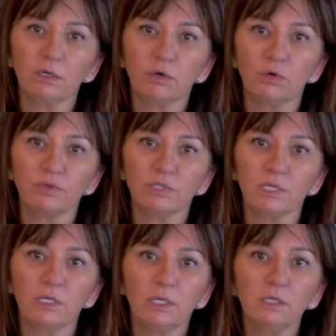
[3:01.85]
close it,
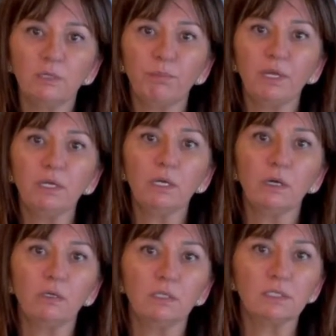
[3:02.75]
depending
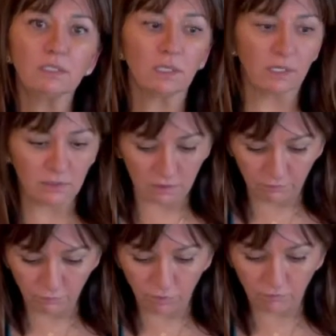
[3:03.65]
on the size
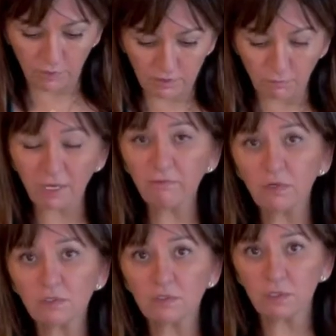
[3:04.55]
of your vase. My
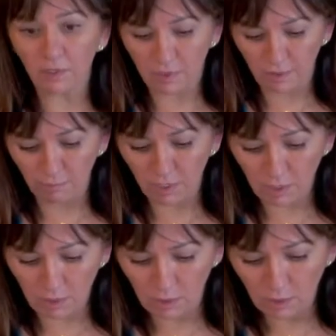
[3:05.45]
vase is not that big,
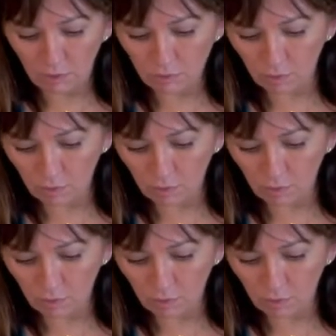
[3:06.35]
so